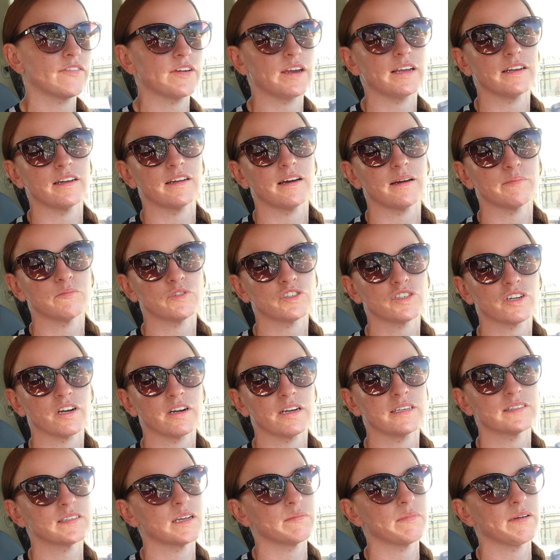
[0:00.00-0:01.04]
and I'm sure
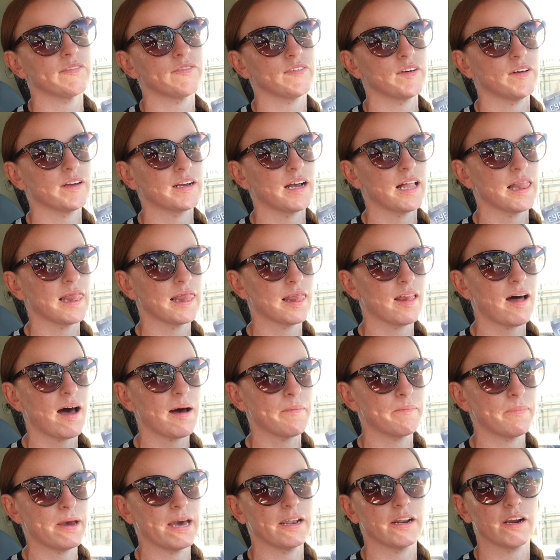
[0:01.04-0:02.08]
he's gonna be feeling a
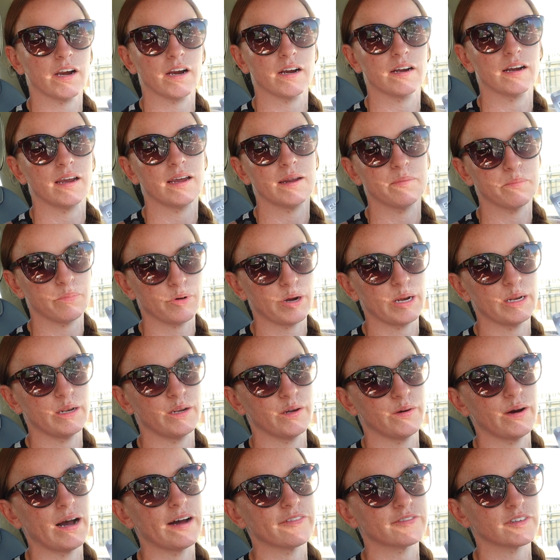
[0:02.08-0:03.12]
lot better and brand new
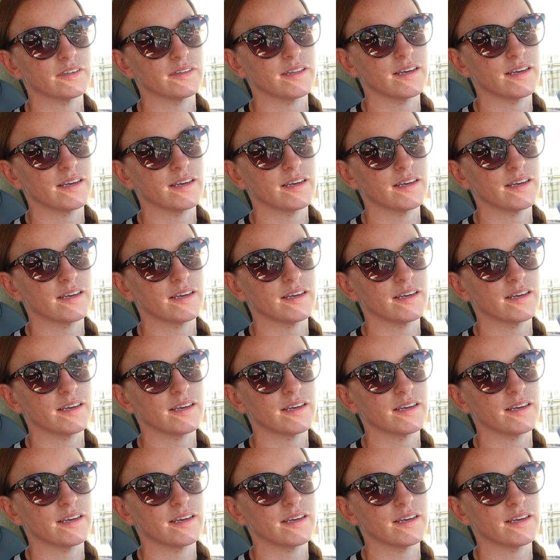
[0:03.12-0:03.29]
after